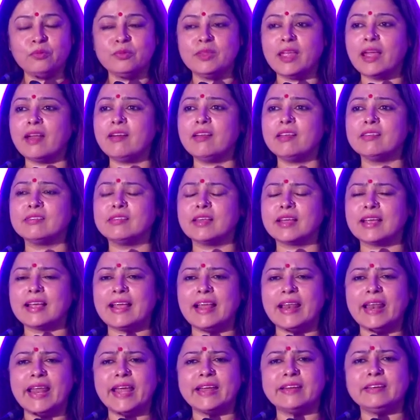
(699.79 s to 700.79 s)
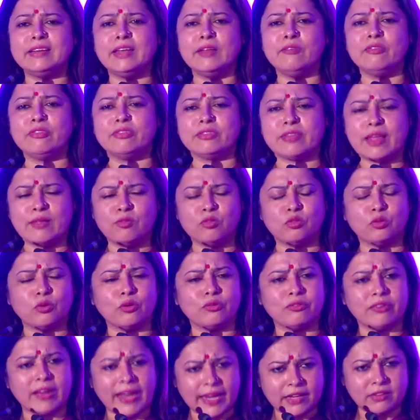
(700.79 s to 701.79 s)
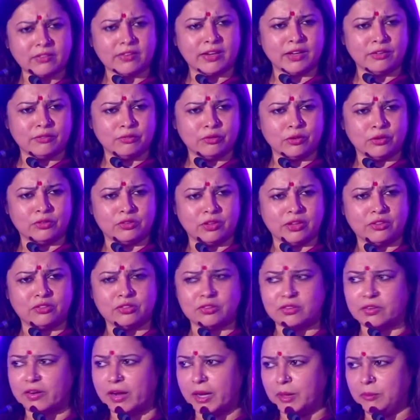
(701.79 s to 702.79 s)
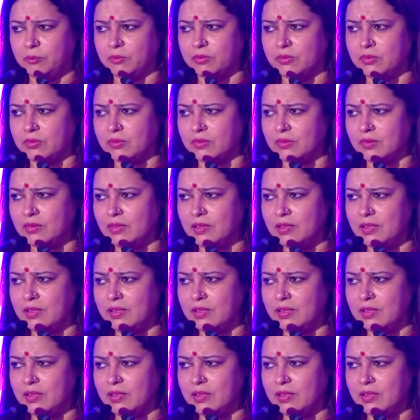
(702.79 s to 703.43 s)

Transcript: there is a collective sense of hatred for such crimes.